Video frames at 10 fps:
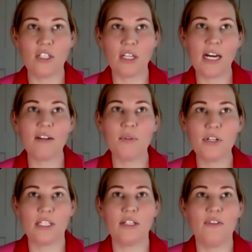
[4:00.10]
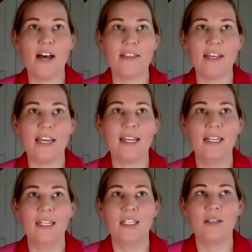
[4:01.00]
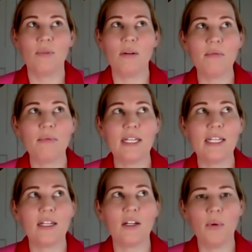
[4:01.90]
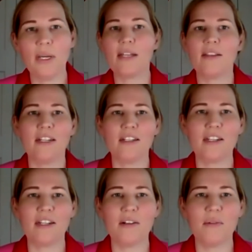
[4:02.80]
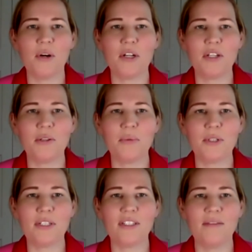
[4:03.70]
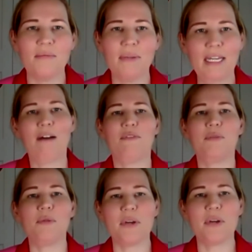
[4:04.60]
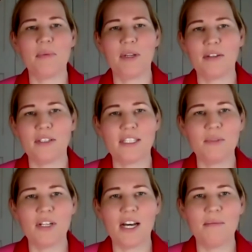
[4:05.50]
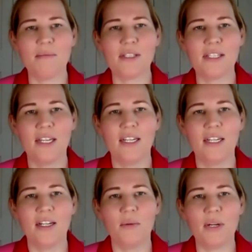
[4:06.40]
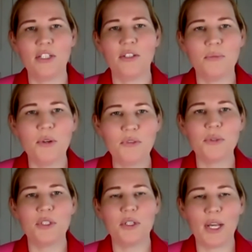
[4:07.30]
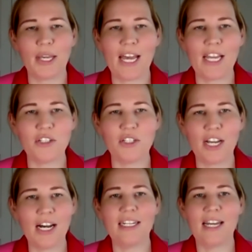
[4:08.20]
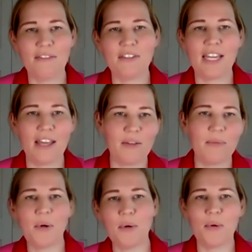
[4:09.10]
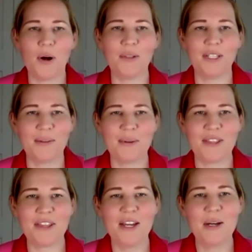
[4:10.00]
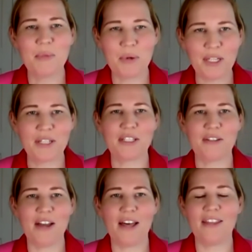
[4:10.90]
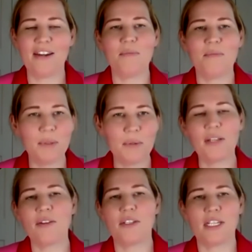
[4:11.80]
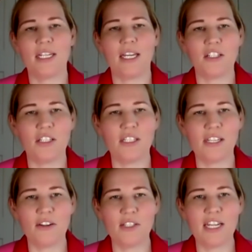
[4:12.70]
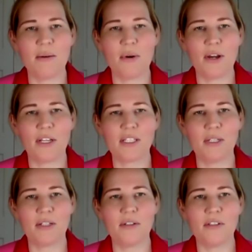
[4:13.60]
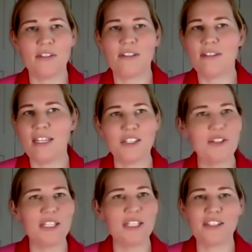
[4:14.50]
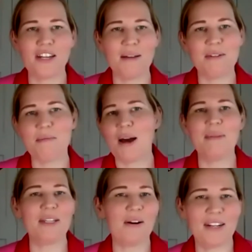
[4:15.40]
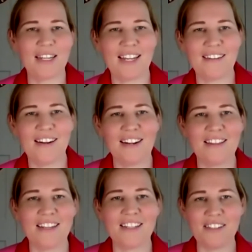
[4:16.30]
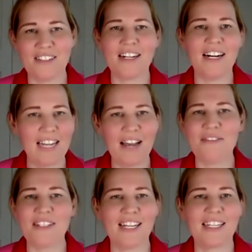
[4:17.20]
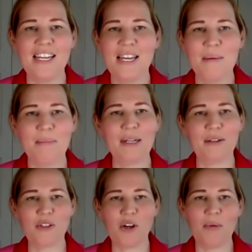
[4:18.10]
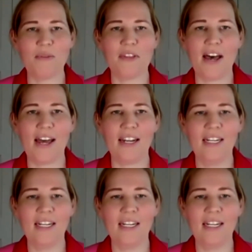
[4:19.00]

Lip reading: kind of put yourself out there probably quicker than what you would be comfortable with, because sometimes when you move to a new location, you kind of have to get the ball rolling with putting yourself out there and building those connections and those networks, because in 2 years time you might be gone again, kind of thing. So you kind of have to like be on top of that.